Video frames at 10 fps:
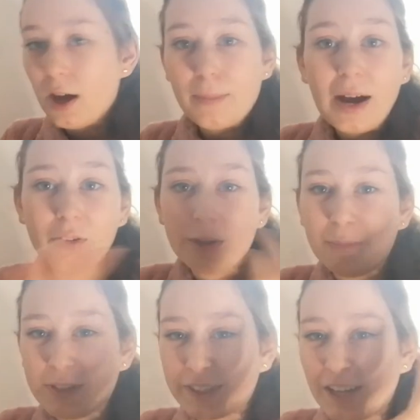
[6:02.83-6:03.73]
About the
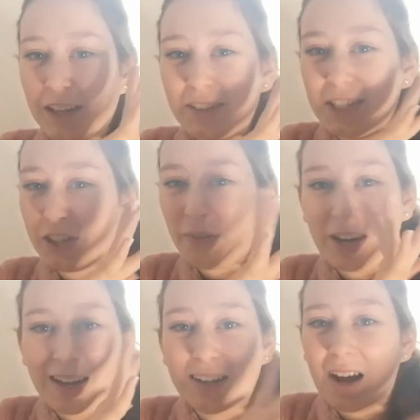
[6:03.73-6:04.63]
mascara, it's
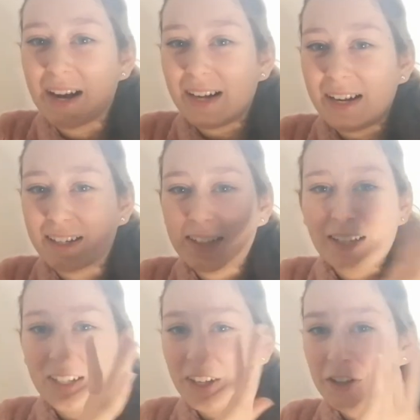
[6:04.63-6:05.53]
really light and
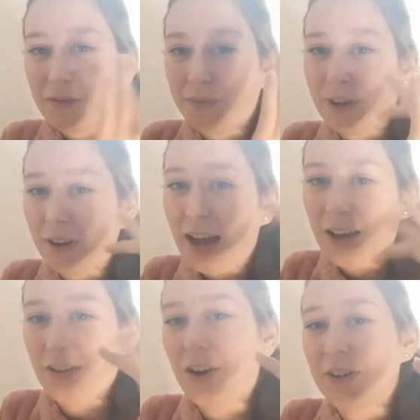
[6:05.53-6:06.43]
doesn't feel
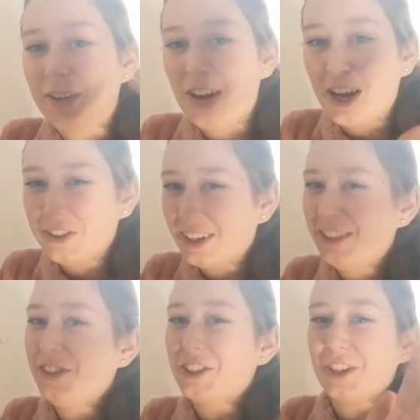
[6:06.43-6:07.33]
heavy on the
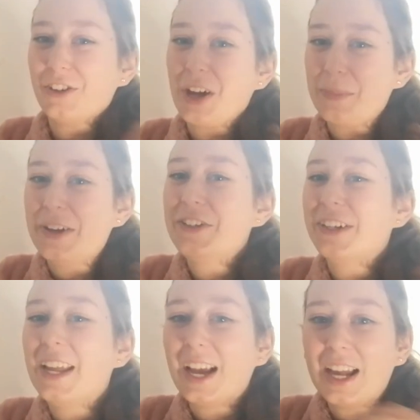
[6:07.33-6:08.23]
lashes, just a quick
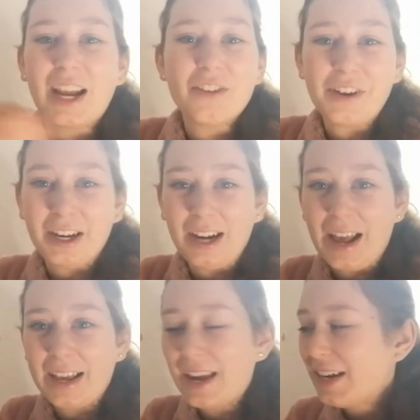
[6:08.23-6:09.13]
mentioning, and I really
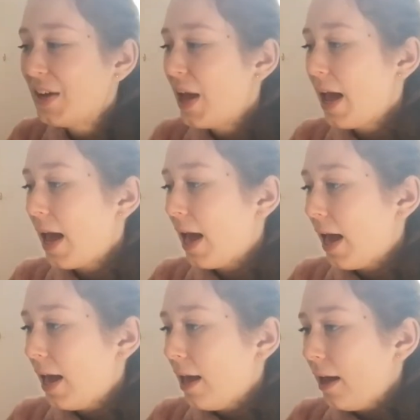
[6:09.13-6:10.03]
like it.
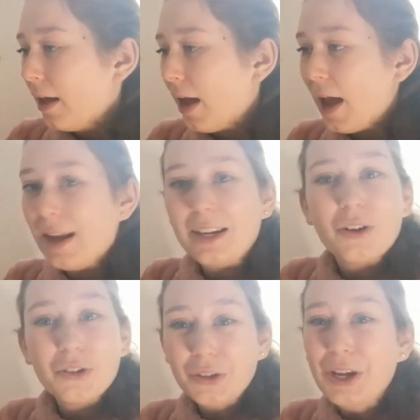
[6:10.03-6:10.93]
And it
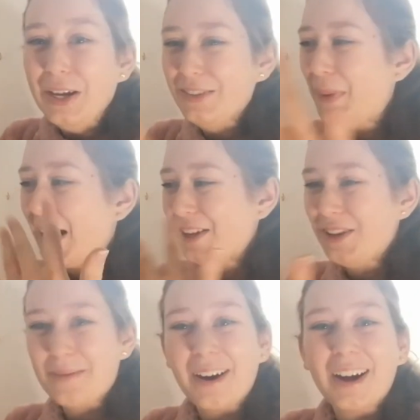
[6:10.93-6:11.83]
also, back
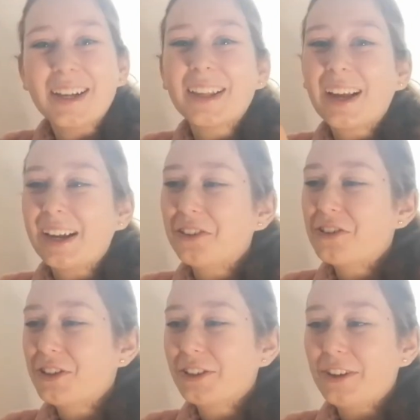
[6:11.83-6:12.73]
to the mask, it
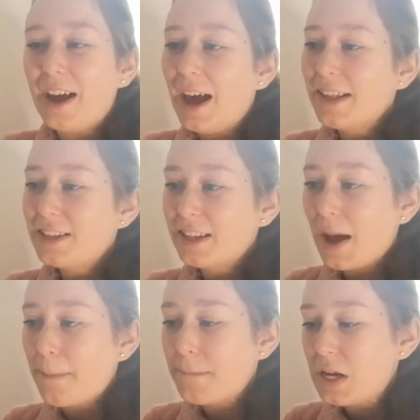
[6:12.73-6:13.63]
also has
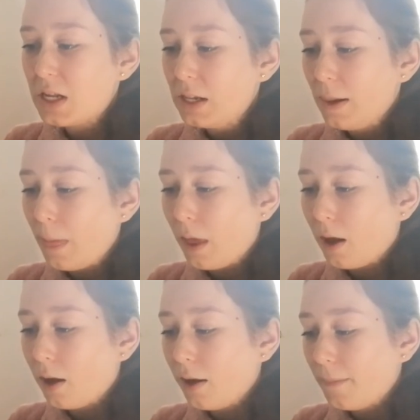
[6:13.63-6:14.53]
some,
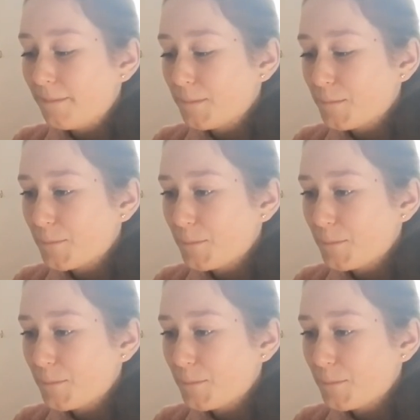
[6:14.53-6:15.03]
the